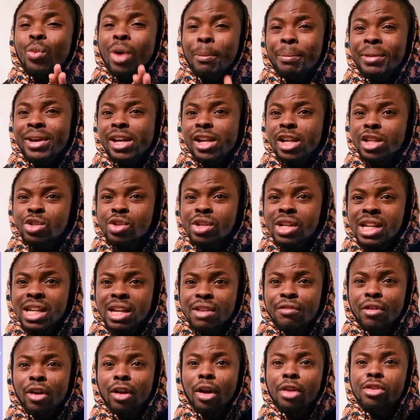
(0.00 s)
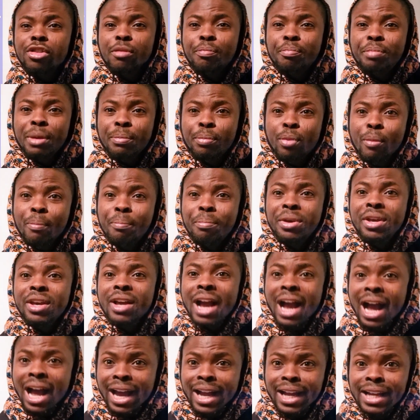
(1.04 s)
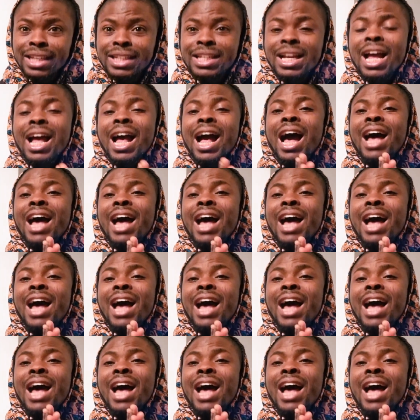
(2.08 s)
We are beginning to leave a lot of people behind.